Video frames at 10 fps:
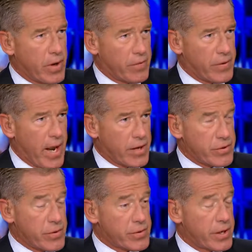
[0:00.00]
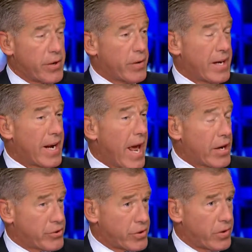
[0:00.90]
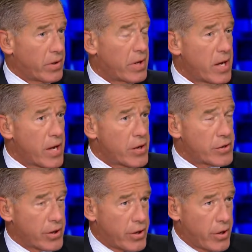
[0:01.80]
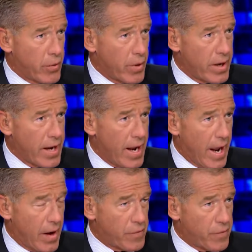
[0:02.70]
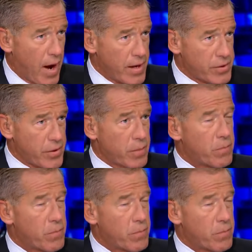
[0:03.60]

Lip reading: of National Security, National Security Advisor.